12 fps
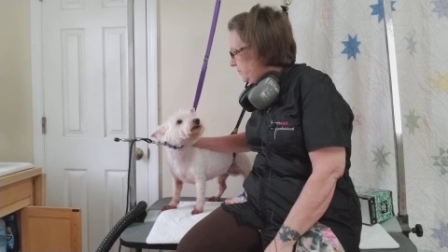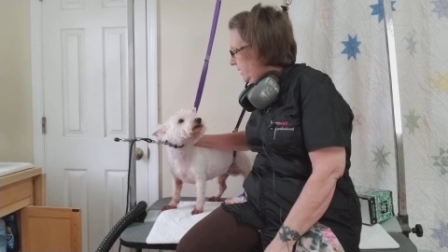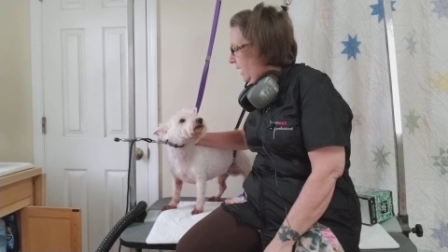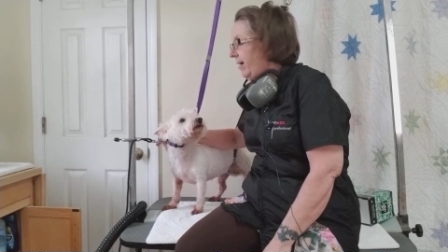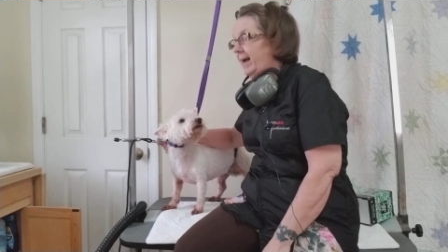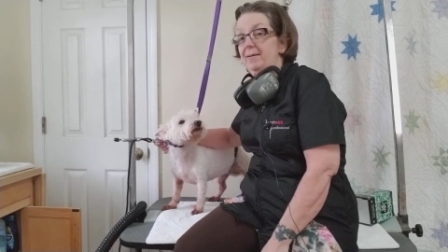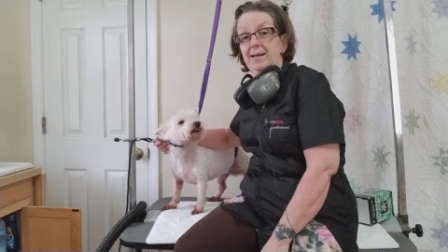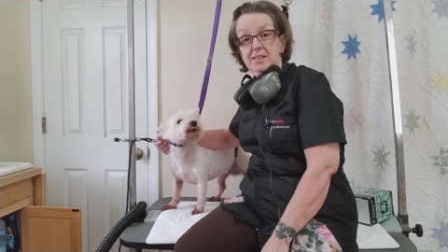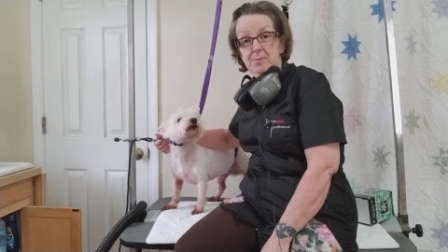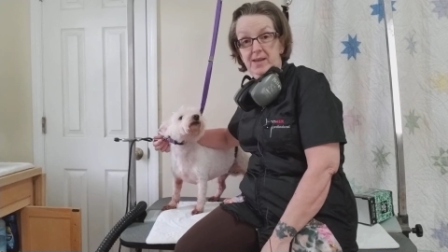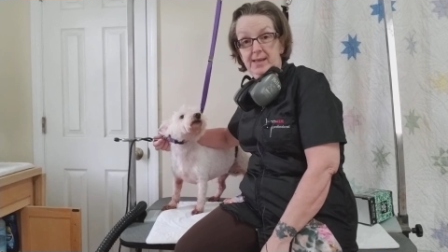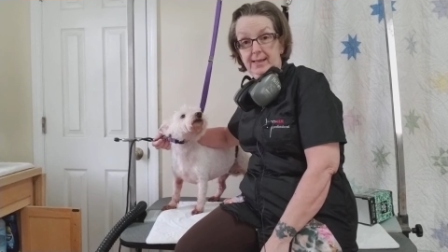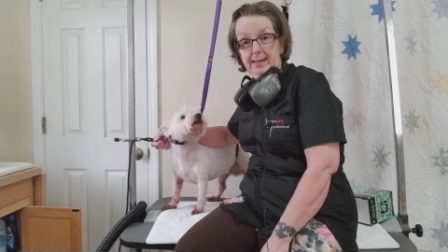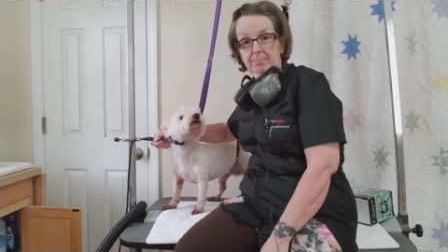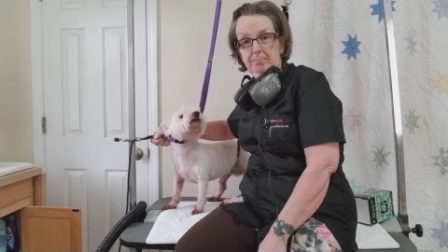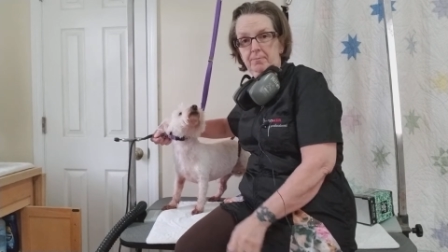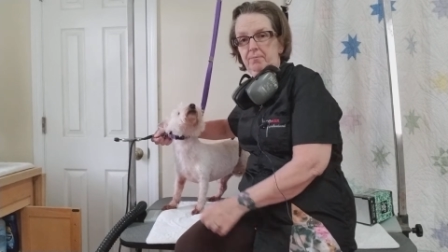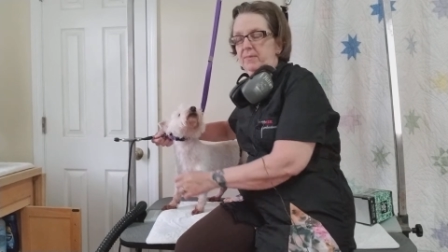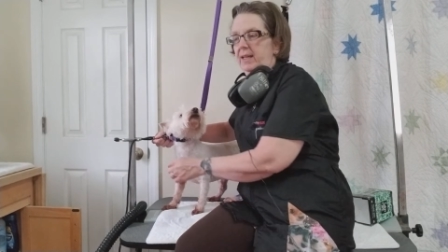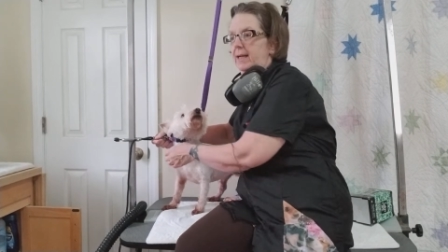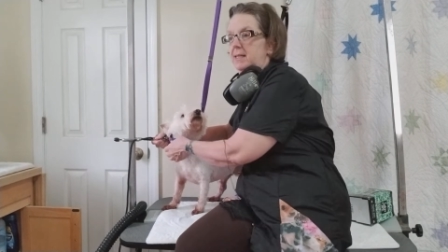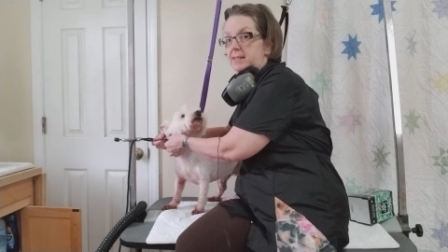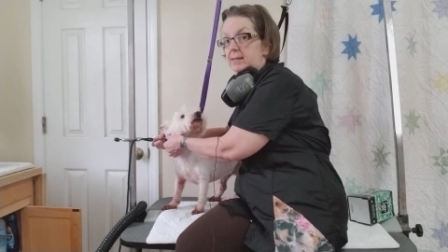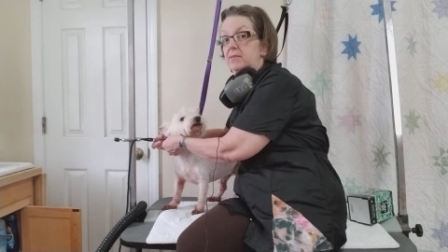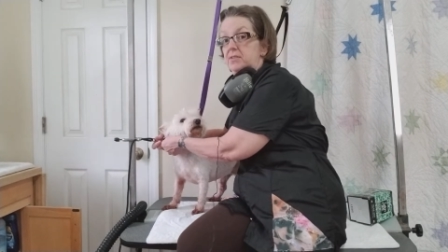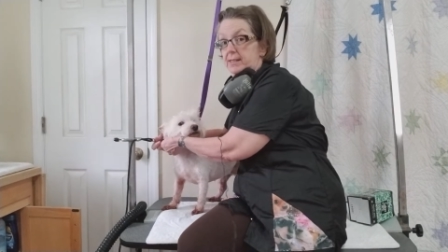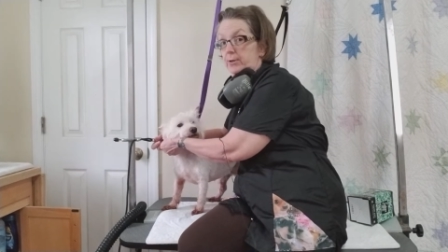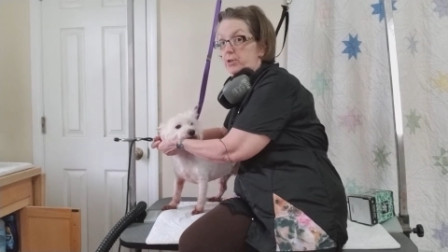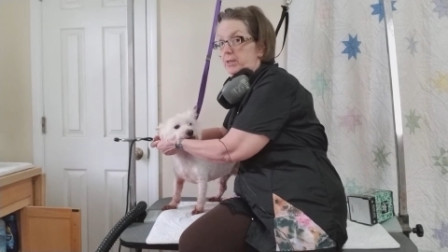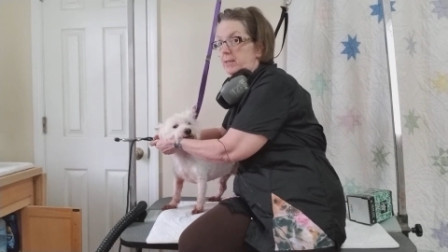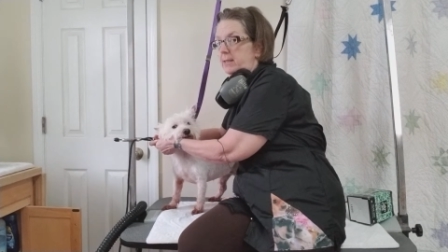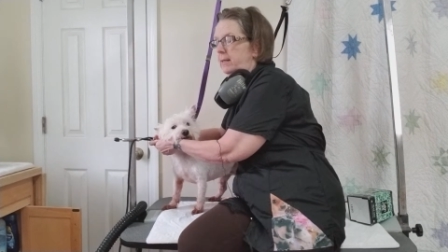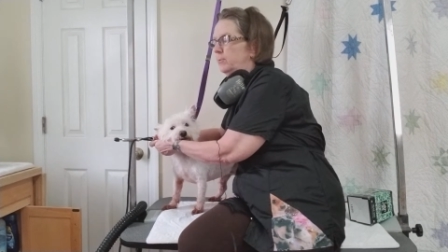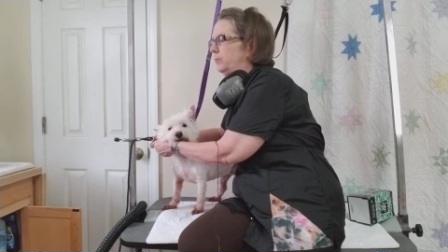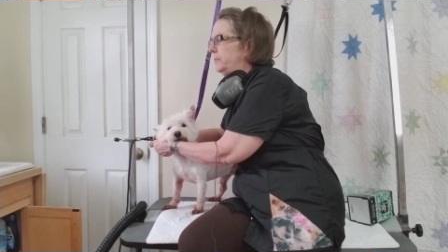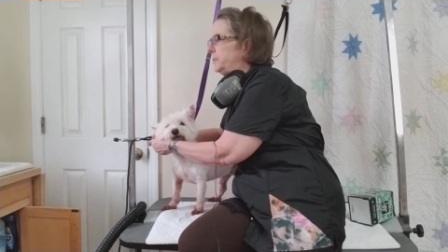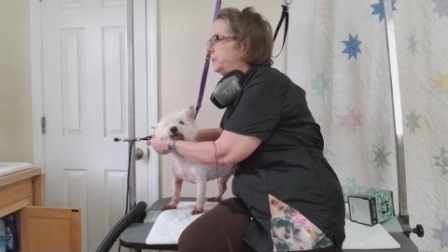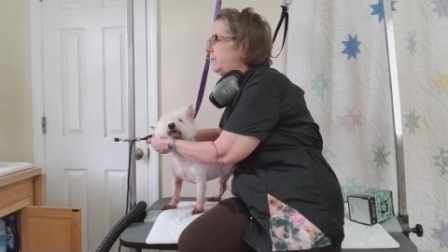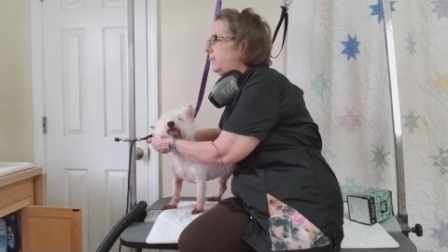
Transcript: All right, it's me again, and I still have Snickers on the table.